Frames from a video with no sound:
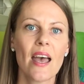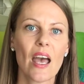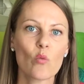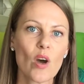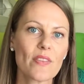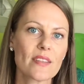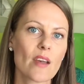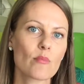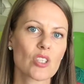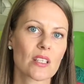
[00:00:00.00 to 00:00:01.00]
And what this
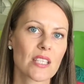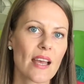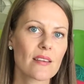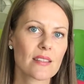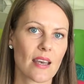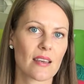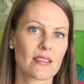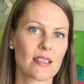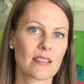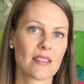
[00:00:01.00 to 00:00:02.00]
object tells
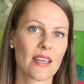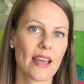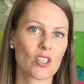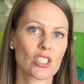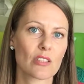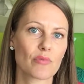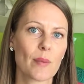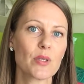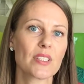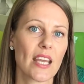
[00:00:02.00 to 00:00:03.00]
us is that actually
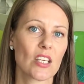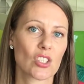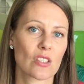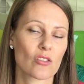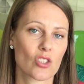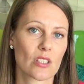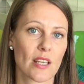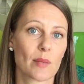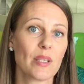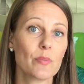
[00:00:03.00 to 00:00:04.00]
reputations, just
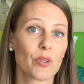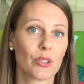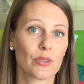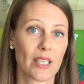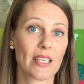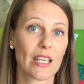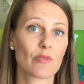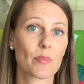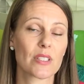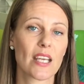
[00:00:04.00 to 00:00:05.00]
like people can gain
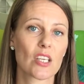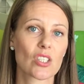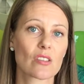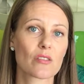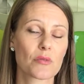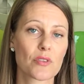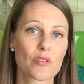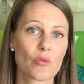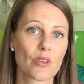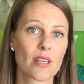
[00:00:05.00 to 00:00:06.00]
reputations through the
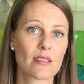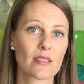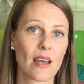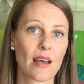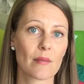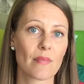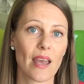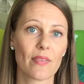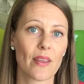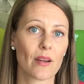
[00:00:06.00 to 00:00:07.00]
stories
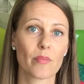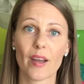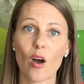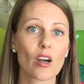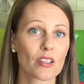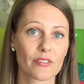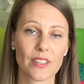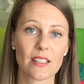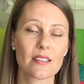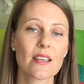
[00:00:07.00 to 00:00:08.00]
and their
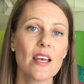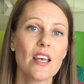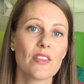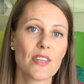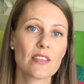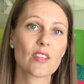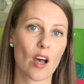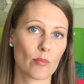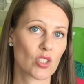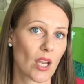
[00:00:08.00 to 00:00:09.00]
biographies, this
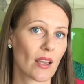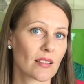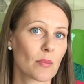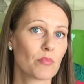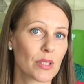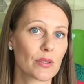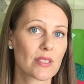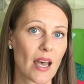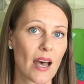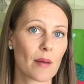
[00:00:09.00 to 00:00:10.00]
object
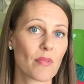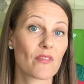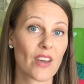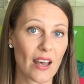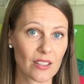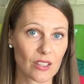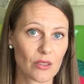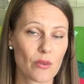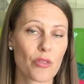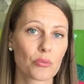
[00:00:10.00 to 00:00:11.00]
builds up
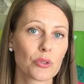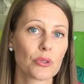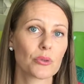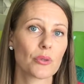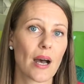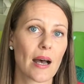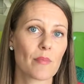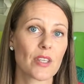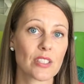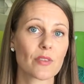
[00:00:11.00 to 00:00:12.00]
value through
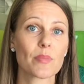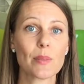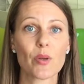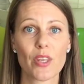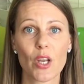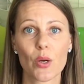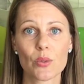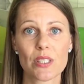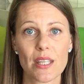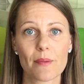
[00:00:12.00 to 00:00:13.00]
the different people that
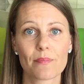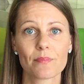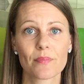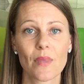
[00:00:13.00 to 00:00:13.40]
owned them.